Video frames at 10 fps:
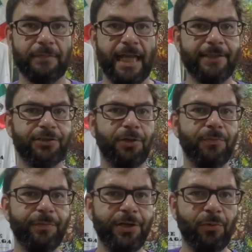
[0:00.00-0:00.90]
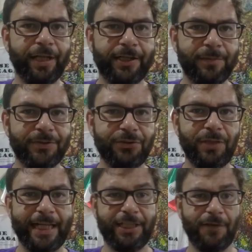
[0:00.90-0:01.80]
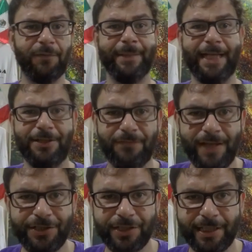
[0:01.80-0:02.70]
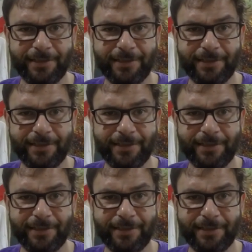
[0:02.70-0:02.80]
And so, you know, when it comes to like government intervention,